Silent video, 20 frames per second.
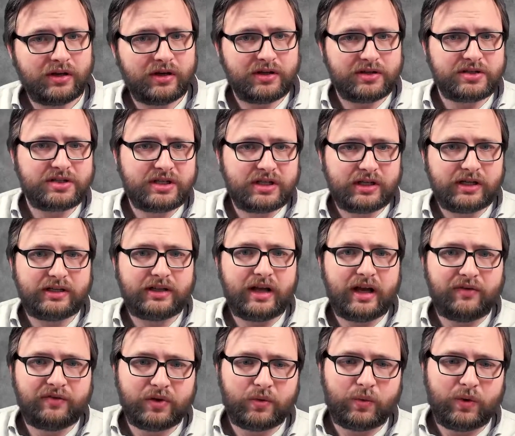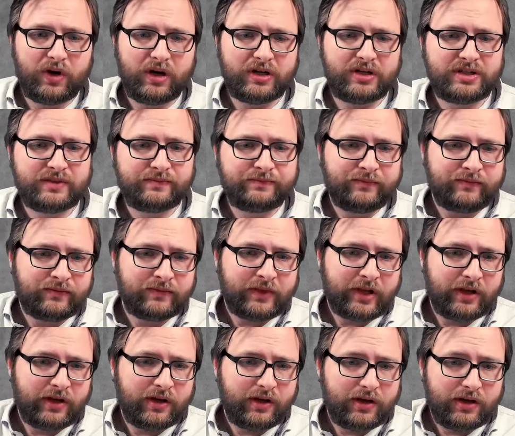see it afterwards.
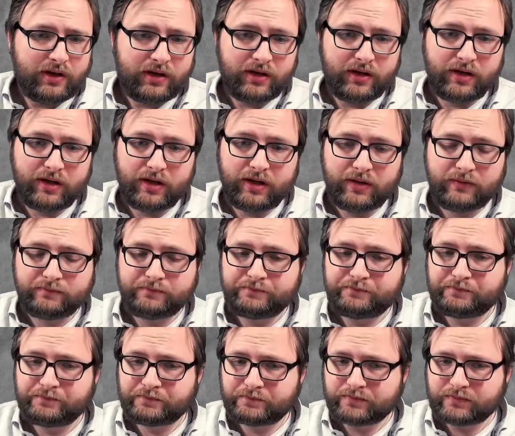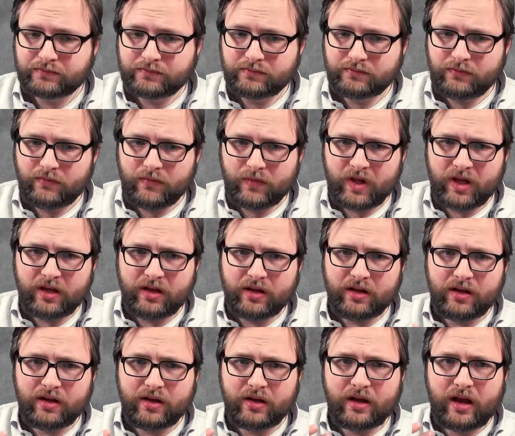Um,
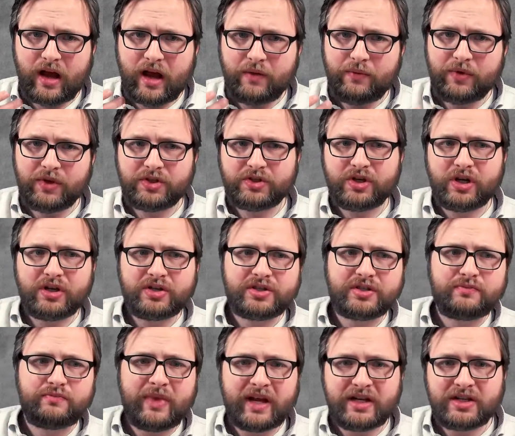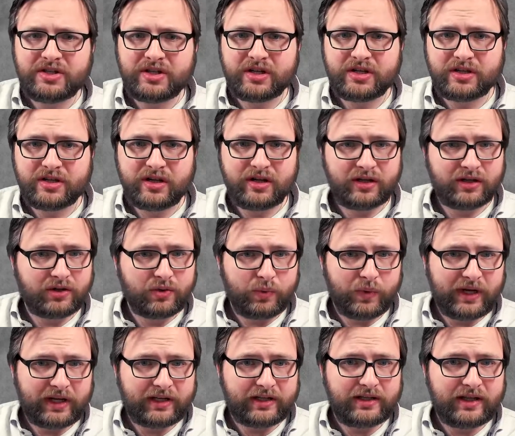I will just mention a
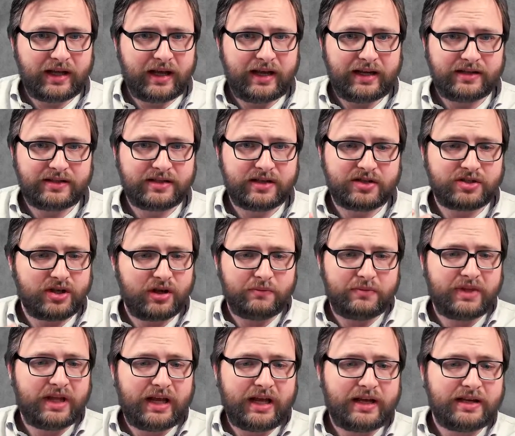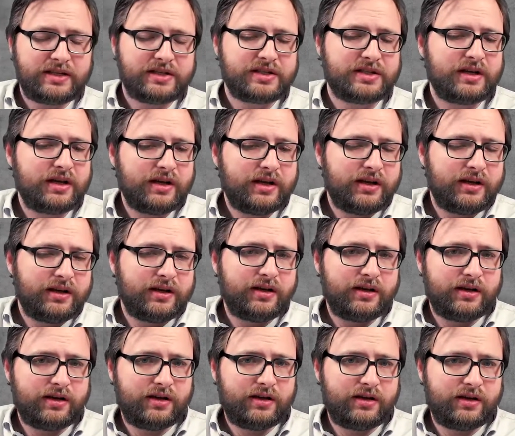quick date, some dates
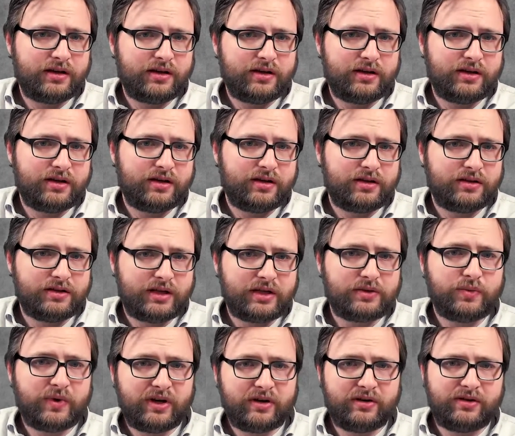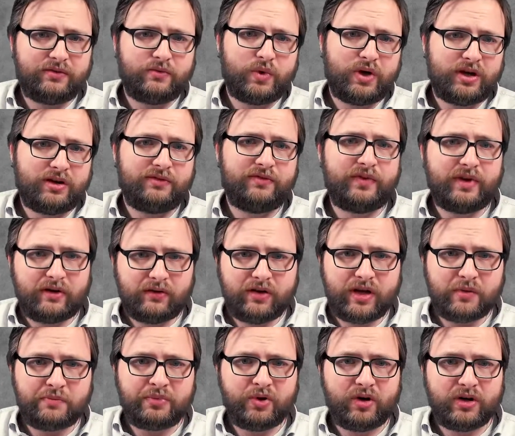that were very
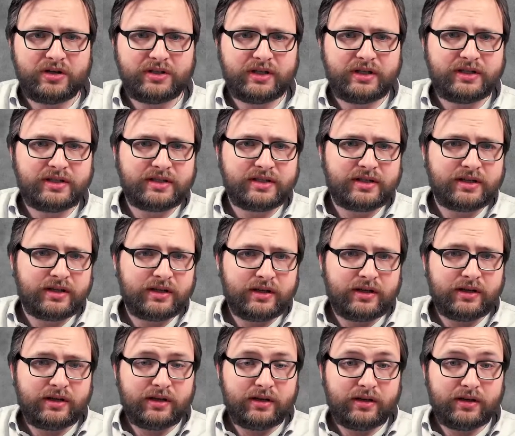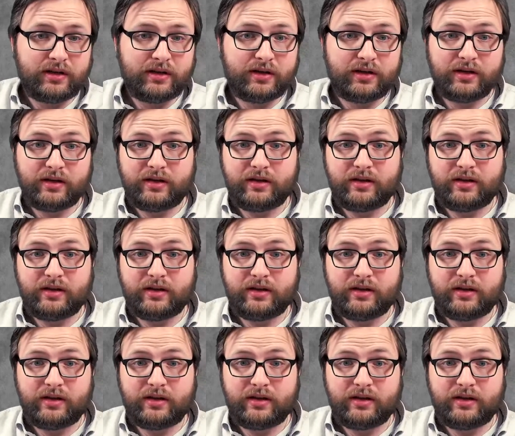important uh,